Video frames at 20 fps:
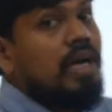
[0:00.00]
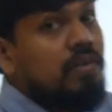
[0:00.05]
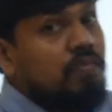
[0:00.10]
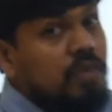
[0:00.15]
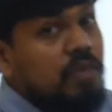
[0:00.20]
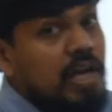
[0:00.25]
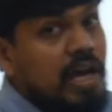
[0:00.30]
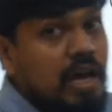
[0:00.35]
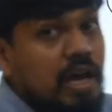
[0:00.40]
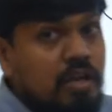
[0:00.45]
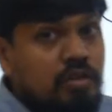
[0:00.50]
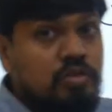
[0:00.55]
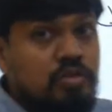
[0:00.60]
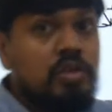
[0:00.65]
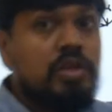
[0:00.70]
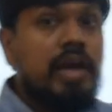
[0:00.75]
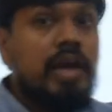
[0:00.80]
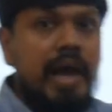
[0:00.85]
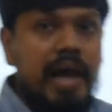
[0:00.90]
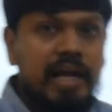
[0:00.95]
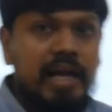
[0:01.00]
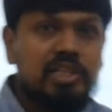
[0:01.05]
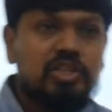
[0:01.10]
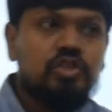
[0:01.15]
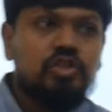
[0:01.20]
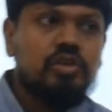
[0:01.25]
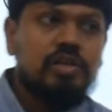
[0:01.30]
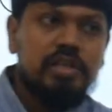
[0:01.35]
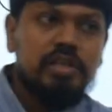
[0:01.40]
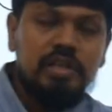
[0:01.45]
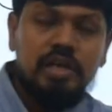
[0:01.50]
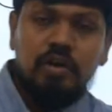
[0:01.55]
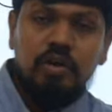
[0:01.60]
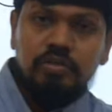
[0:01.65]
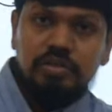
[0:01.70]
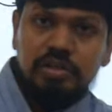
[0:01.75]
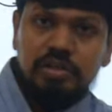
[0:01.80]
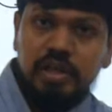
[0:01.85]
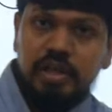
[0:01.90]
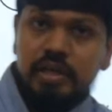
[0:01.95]
we are using actually in
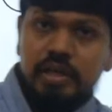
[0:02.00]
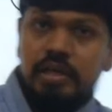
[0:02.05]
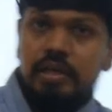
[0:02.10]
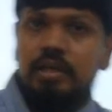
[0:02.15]
outside,